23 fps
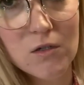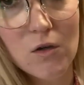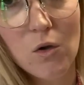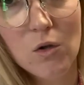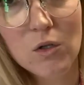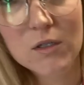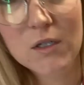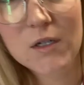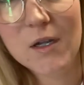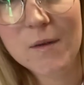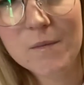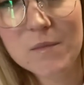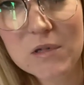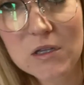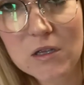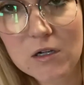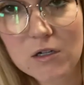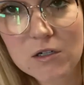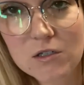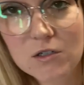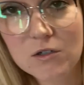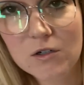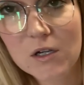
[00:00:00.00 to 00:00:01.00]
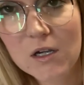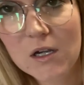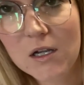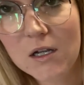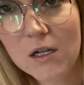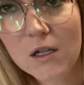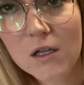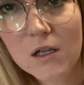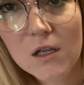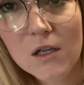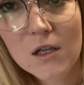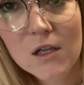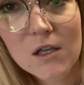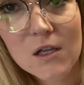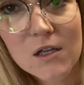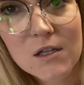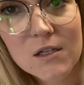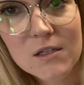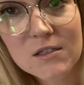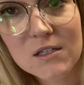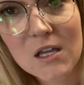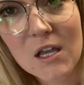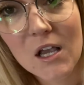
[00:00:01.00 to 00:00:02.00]
hold it up to their screen,
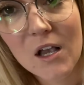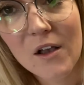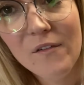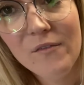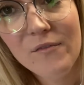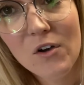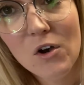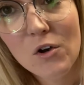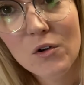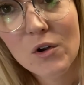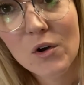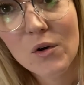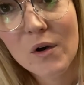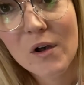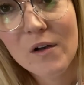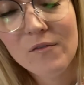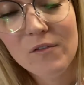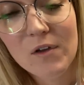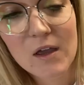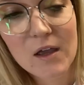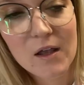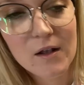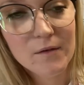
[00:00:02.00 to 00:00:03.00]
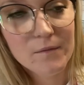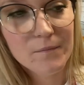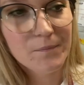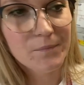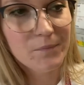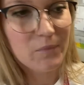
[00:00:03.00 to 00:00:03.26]
take a photo of it,